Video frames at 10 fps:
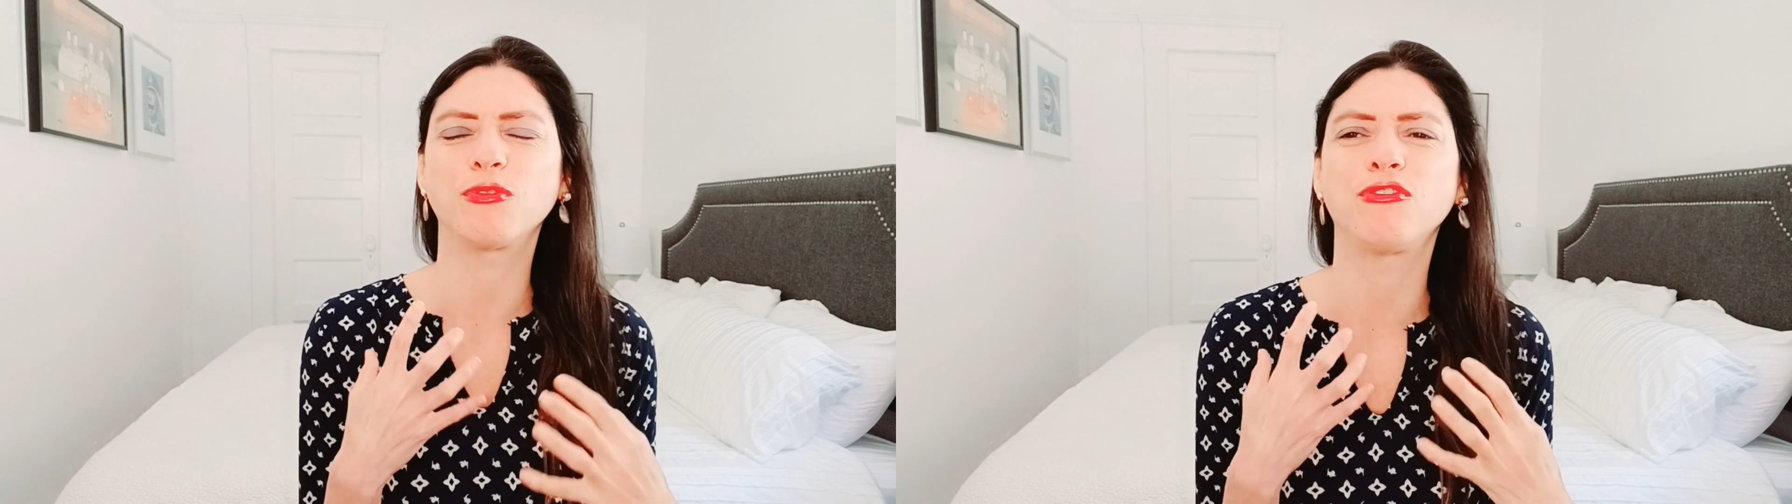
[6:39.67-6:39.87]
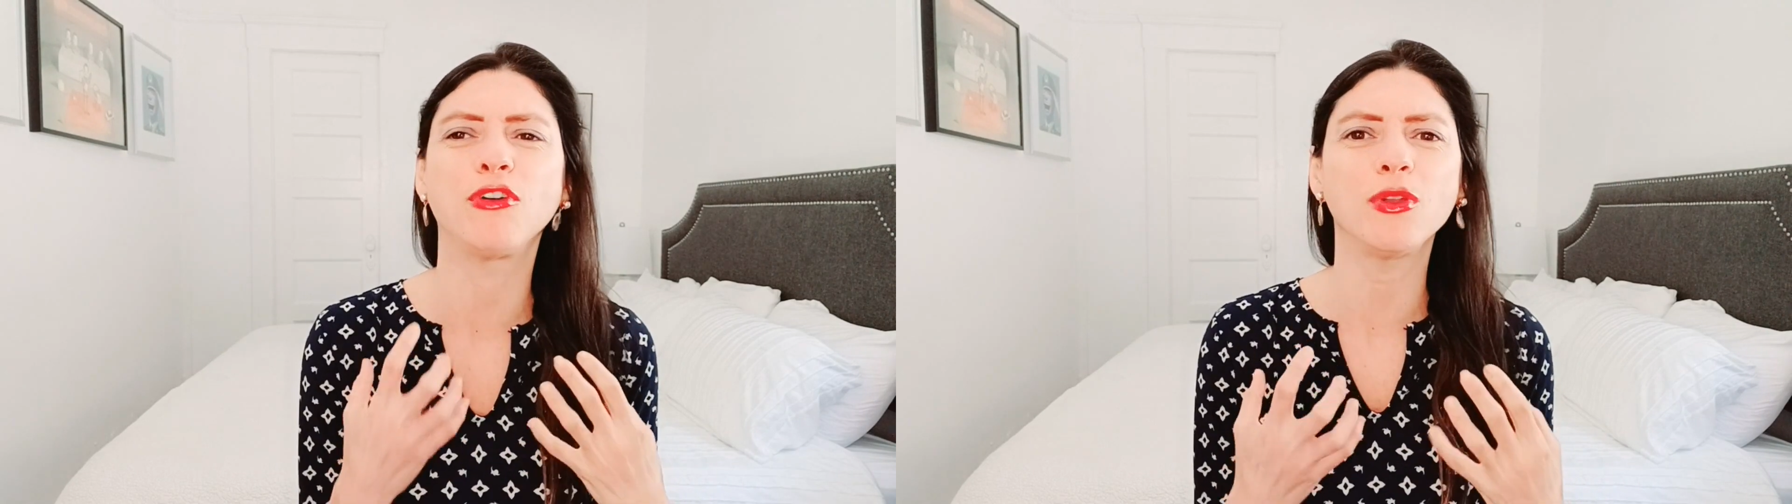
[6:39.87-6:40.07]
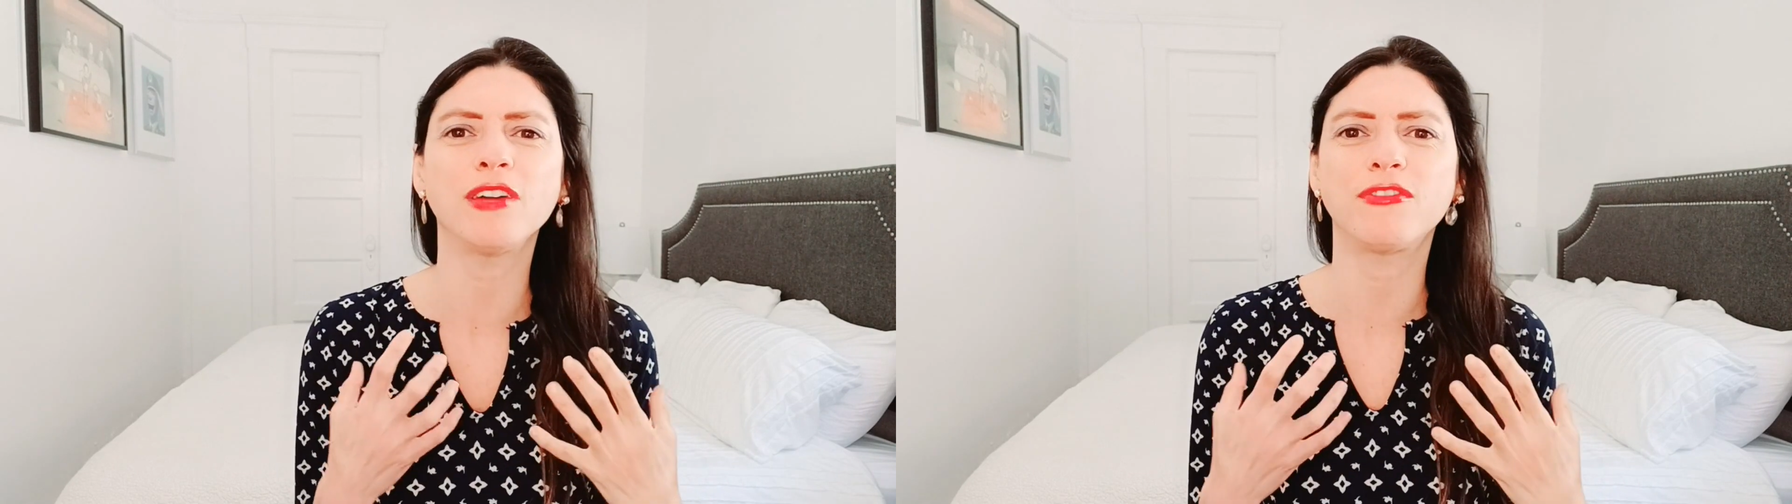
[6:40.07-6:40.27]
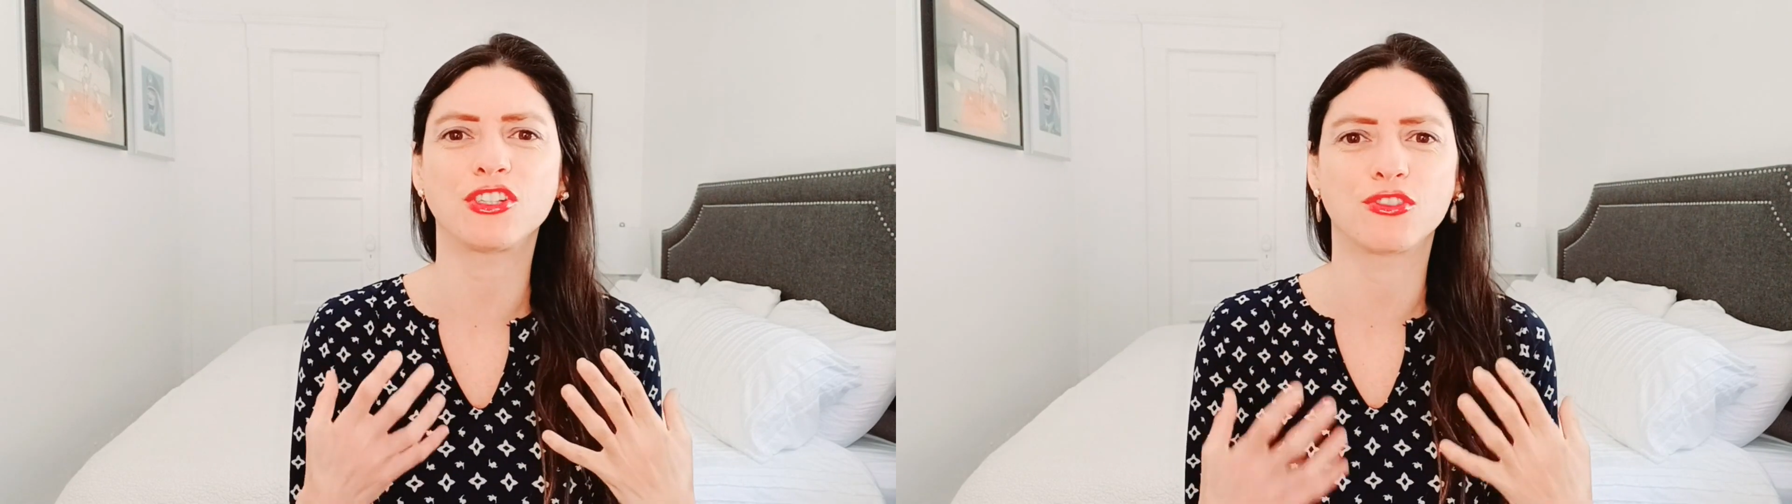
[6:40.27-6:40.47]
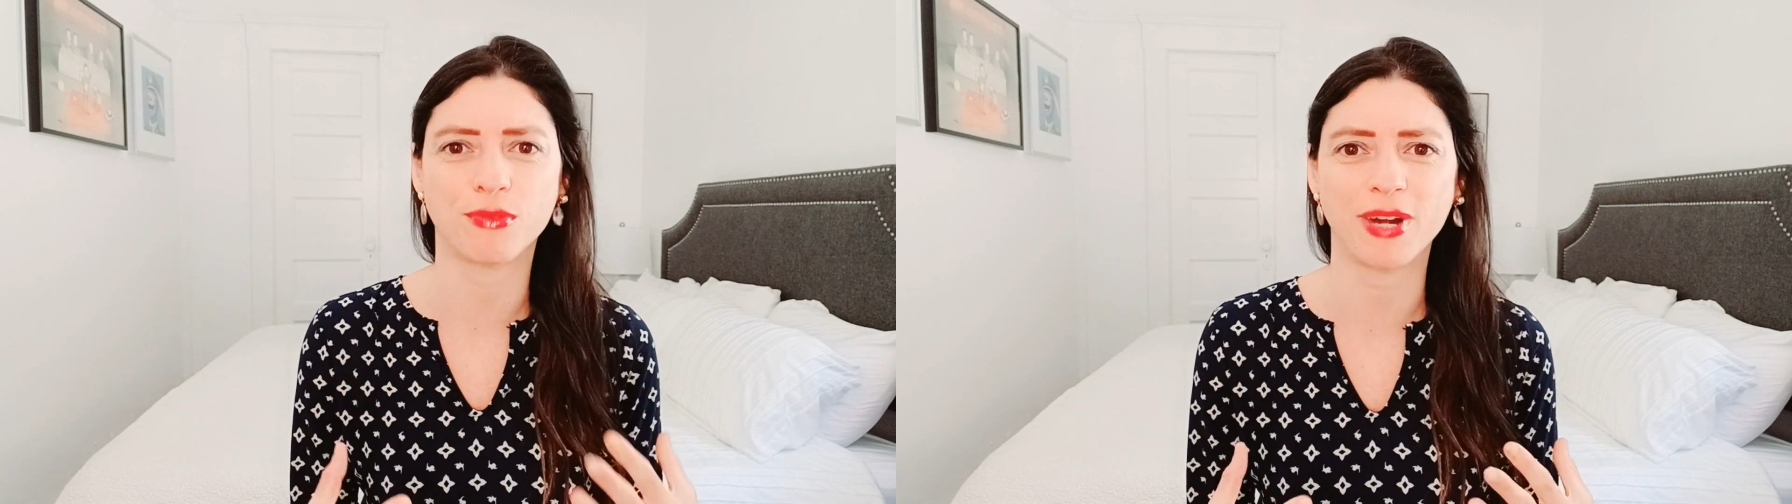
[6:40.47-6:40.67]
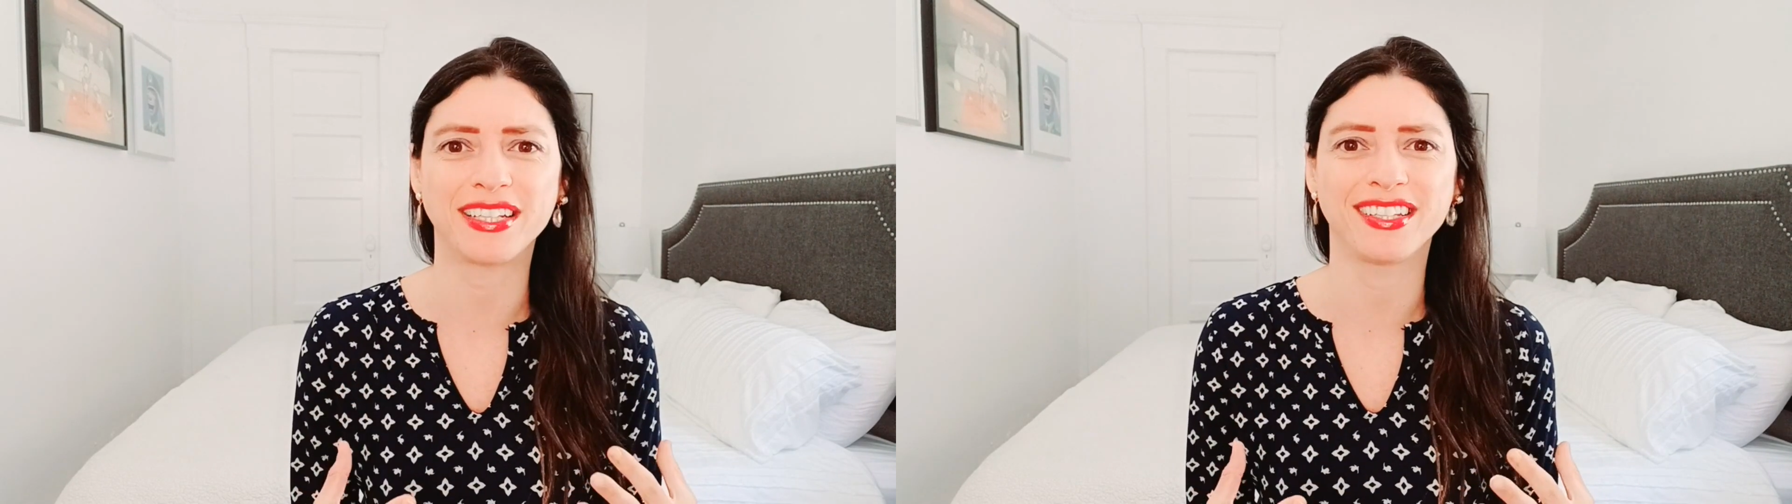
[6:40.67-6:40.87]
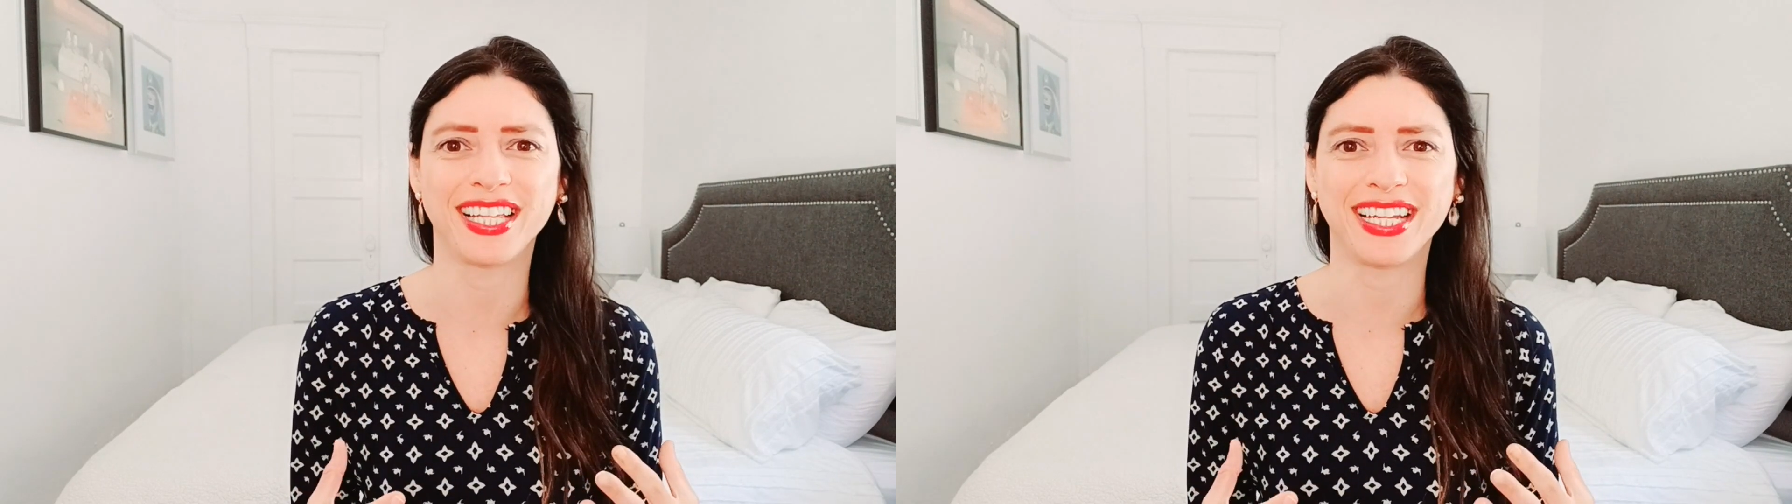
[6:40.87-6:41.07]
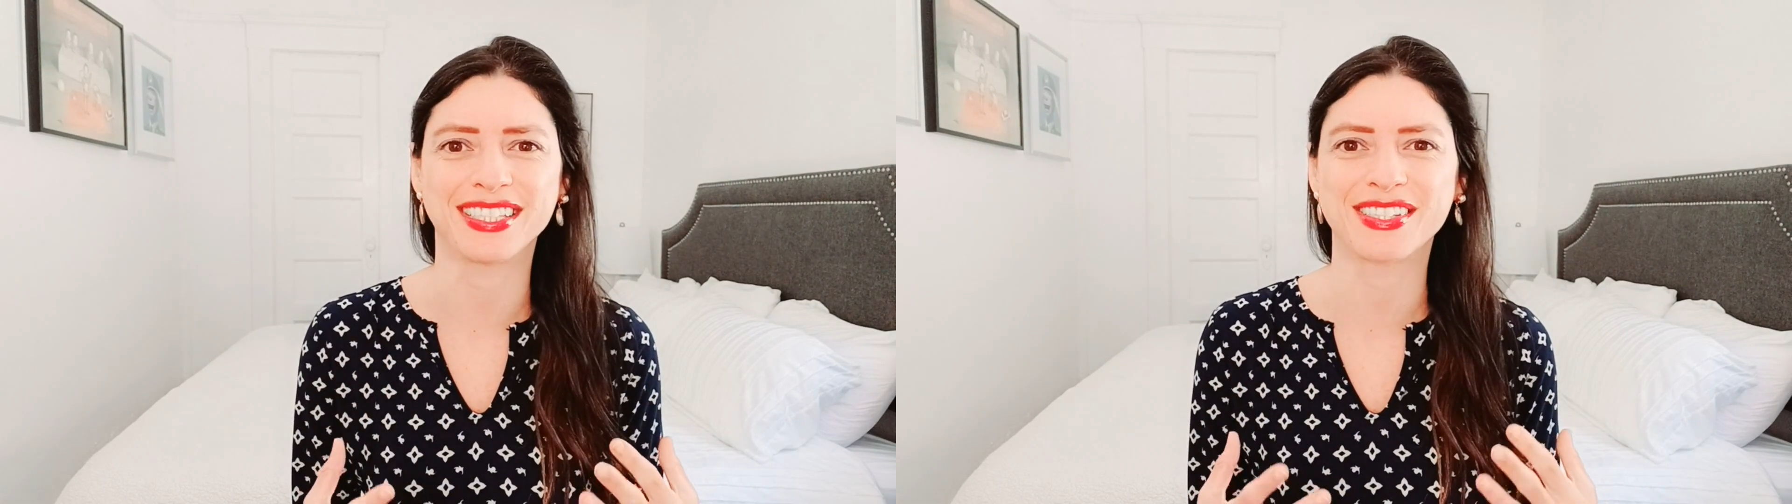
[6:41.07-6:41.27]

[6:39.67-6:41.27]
full of adrenaline